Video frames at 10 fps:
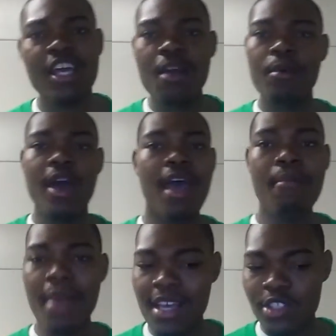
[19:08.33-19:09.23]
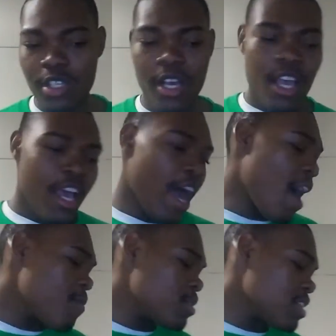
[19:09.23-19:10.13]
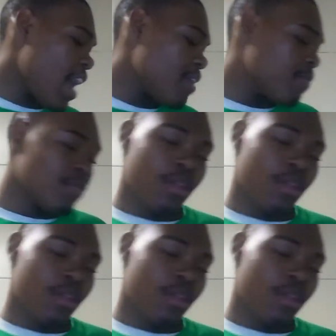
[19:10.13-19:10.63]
table at Major. I was like,